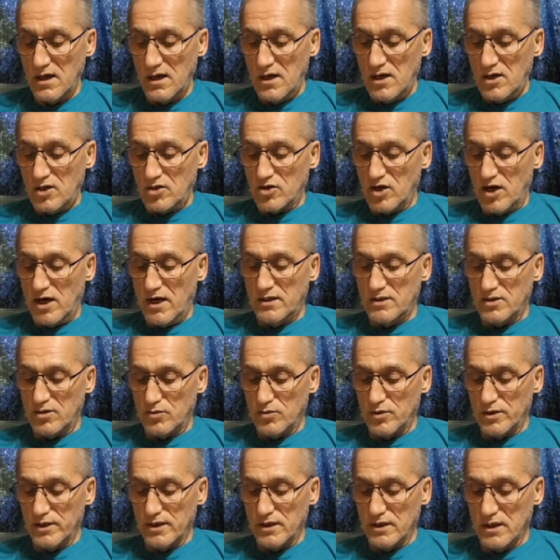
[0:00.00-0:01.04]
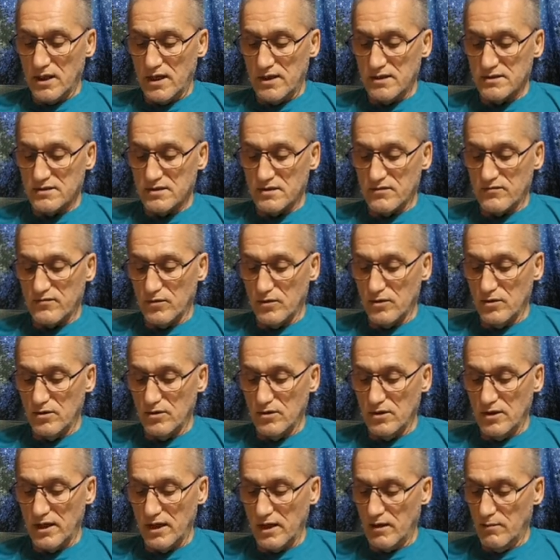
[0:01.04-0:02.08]
trying to realize the full
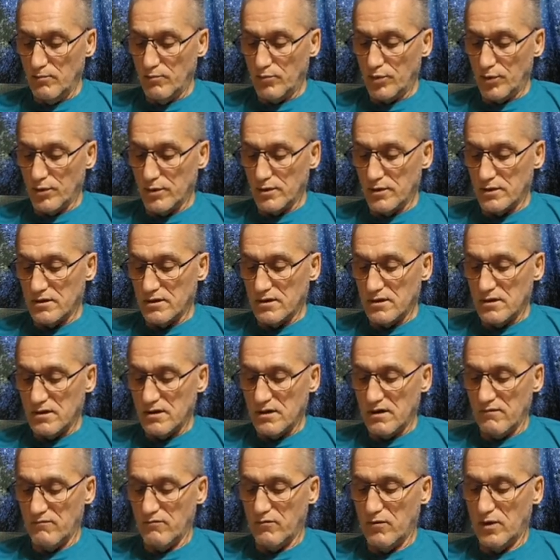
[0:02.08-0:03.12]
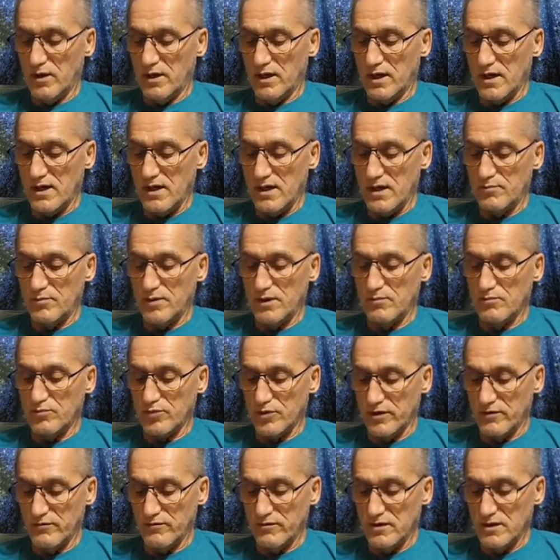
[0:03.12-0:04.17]
import of what I had been
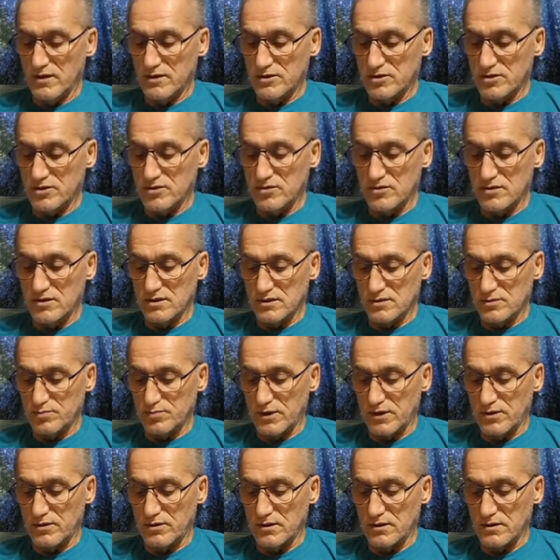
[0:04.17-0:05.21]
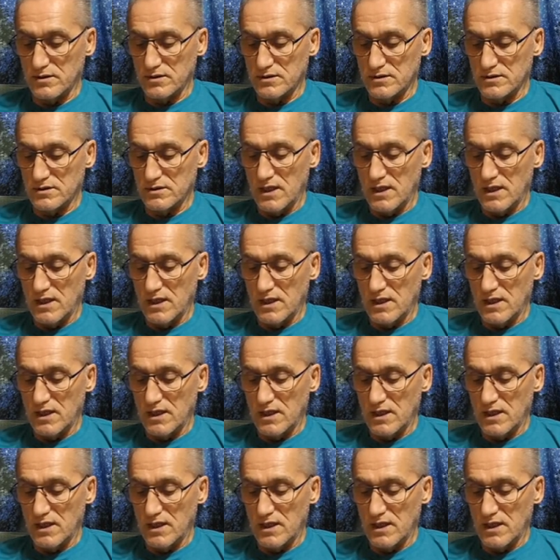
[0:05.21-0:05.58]
privileged to experience,